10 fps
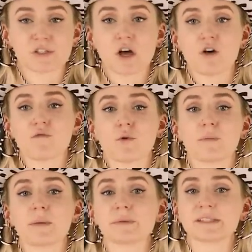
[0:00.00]
a result, four
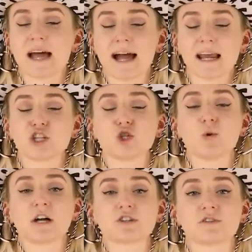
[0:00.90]
people died and
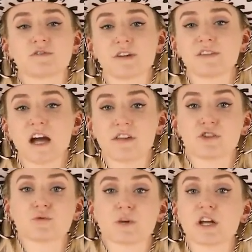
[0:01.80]
250
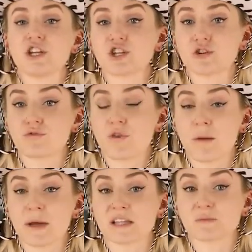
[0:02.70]
others were injured
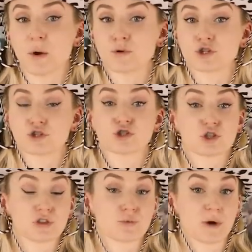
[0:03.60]
from exposure to
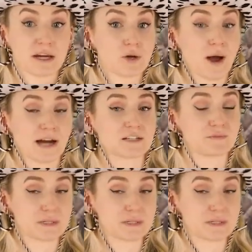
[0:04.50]
the radioactive